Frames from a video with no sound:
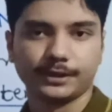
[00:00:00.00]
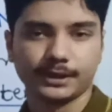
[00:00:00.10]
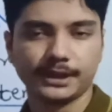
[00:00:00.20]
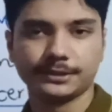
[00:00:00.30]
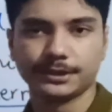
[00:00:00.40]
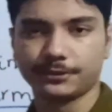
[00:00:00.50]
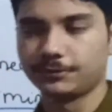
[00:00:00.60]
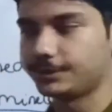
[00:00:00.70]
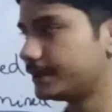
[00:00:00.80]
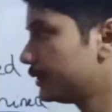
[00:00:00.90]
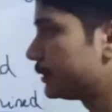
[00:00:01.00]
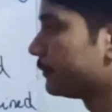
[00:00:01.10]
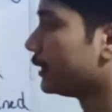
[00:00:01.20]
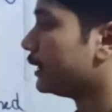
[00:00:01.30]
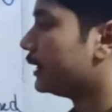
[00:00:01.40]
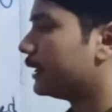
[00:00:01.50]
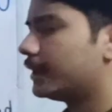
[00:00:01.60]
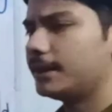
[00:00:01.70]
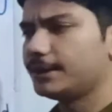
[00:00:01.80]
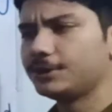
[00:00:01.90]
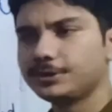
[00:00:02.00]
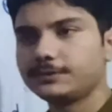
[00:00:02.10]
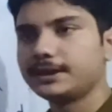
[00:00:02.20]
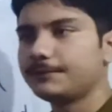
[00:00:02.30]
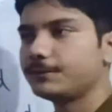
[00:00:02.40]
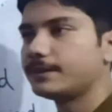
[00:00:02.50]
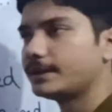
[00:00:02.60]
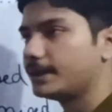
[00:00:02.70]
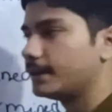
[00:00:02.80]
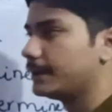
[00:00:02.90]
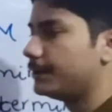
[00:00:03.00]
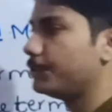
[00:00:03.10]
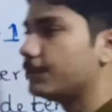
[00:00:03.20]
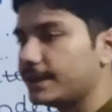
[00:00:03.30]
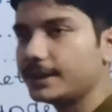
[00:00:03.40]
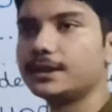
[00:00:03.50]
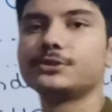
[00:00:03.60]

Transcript: answer your questions. Usually if you are new here,